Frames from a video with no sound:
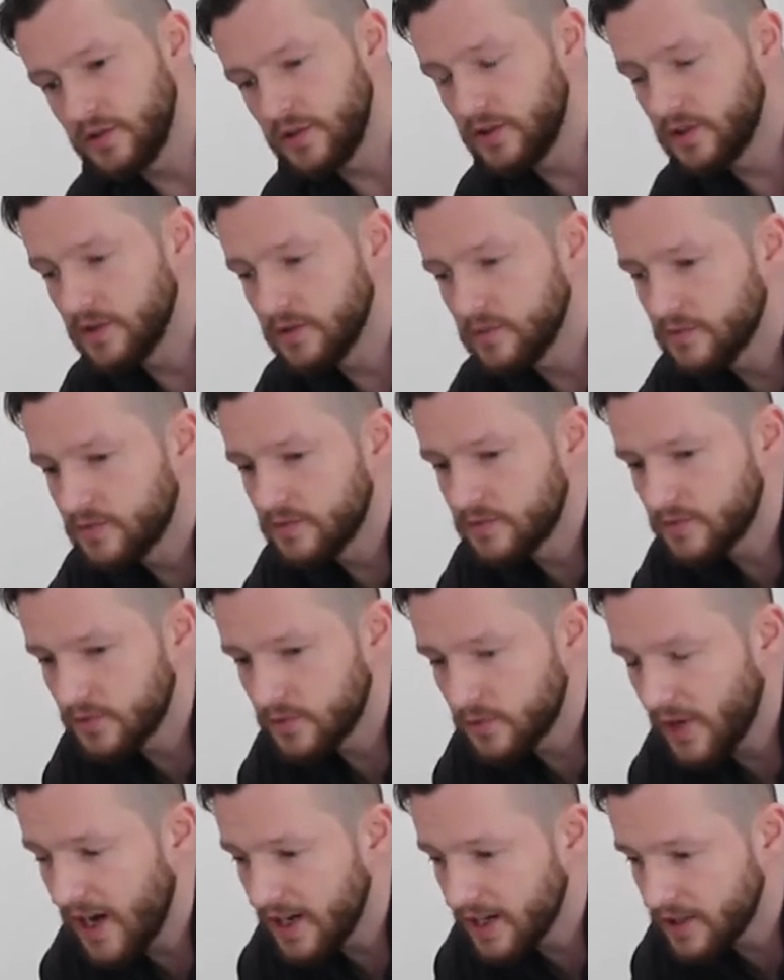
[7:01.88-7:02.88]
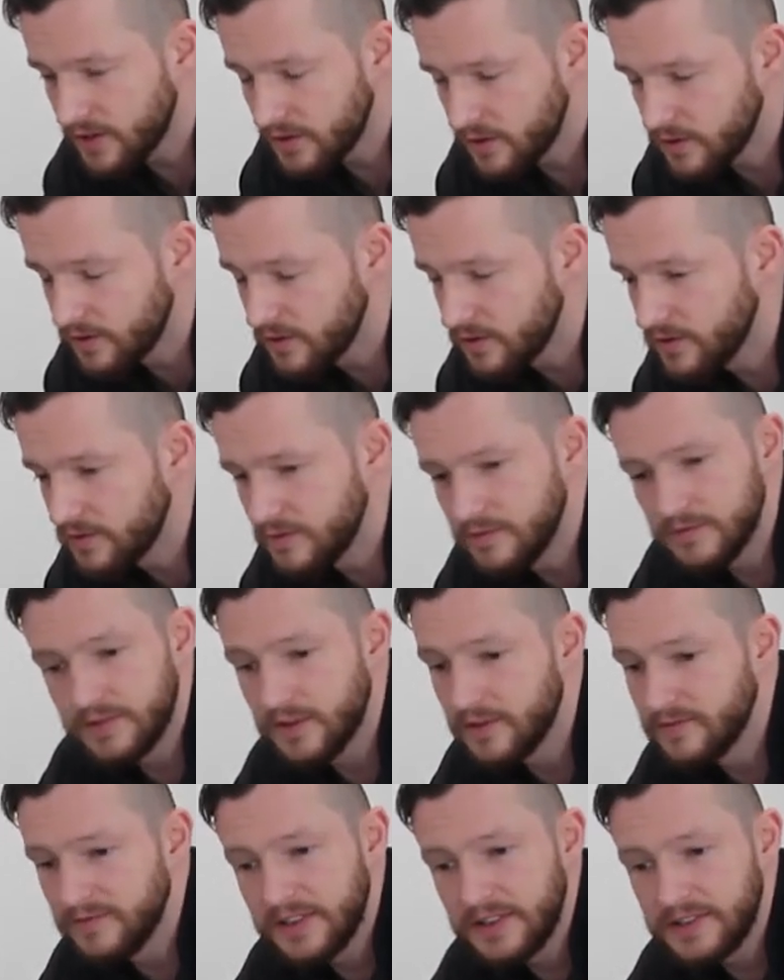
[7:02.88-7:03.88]
you know, trying to do
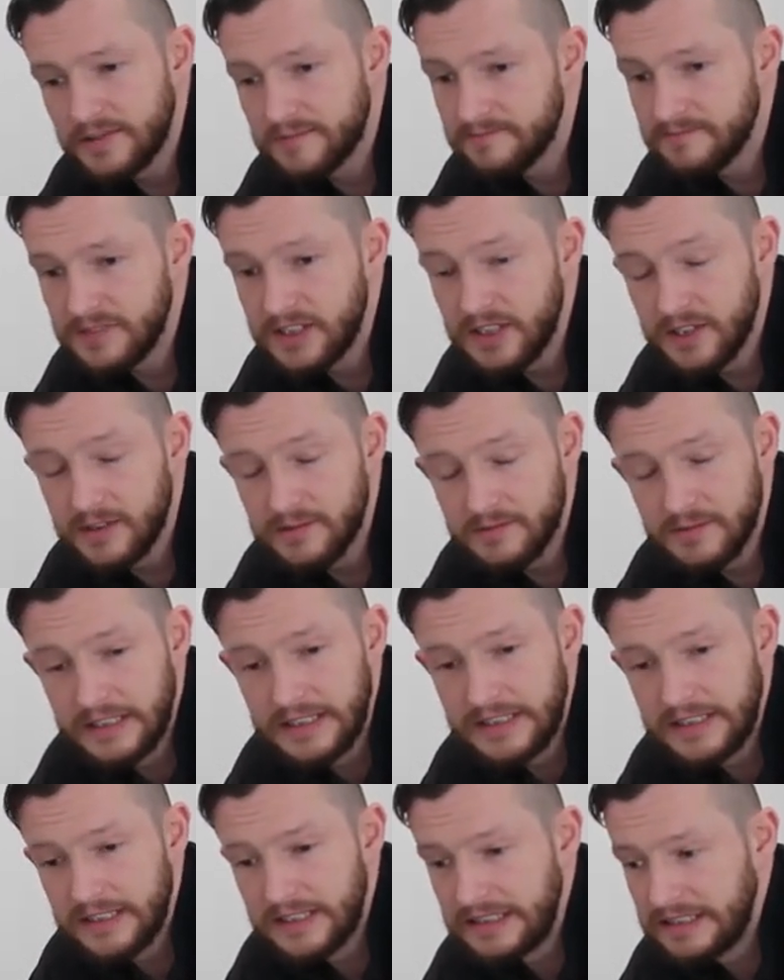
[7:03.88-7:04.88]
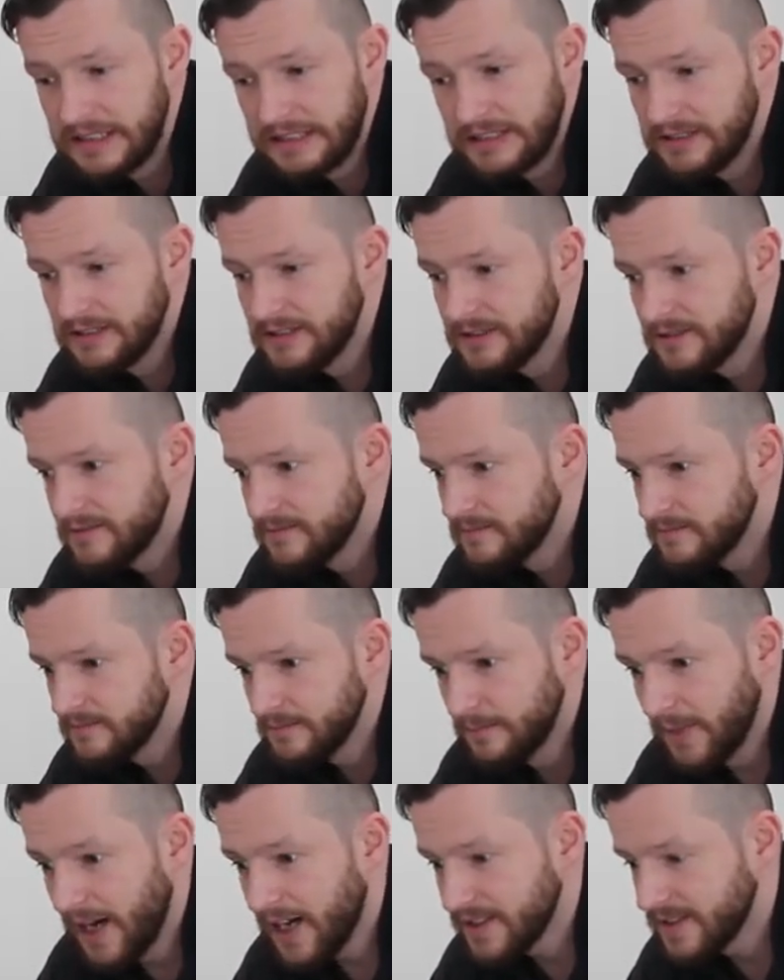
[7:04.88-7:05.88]
something, you know,
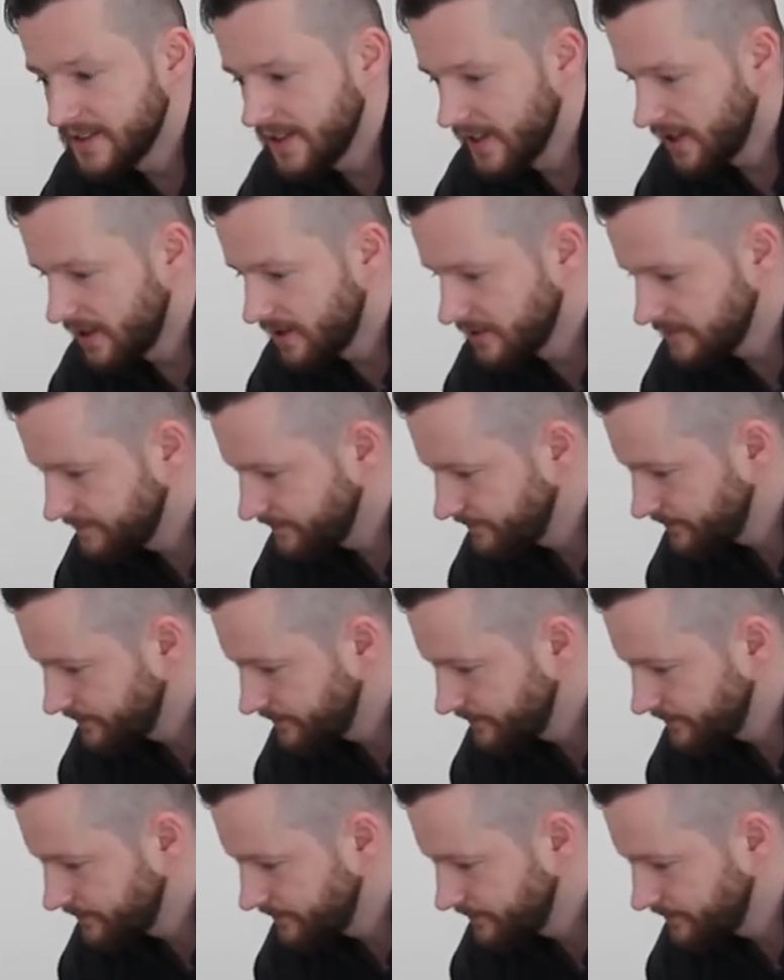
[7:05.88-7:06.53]
bad there?